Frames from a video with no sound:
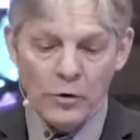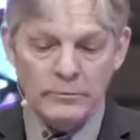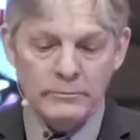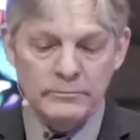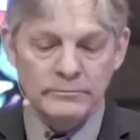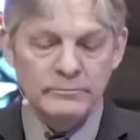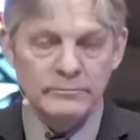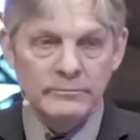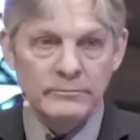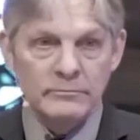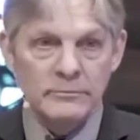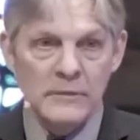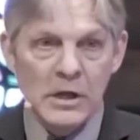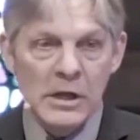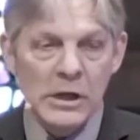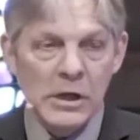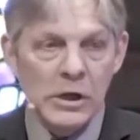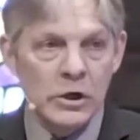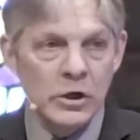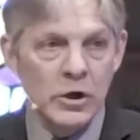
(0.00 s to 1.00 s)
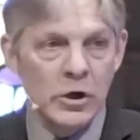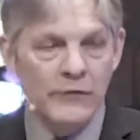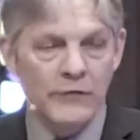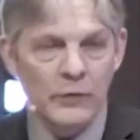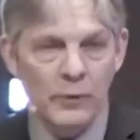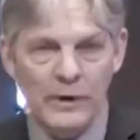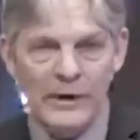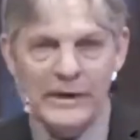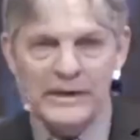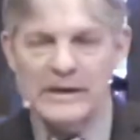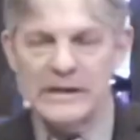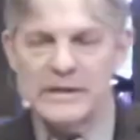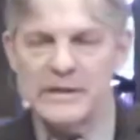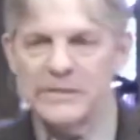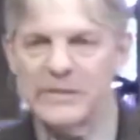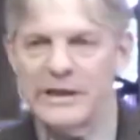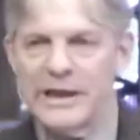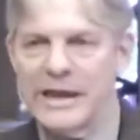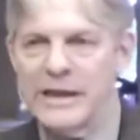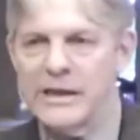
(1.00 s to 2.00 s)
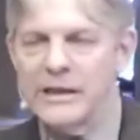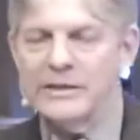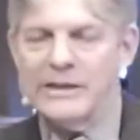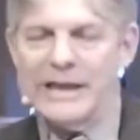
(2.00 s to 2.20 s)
order. You know, if you read it in the,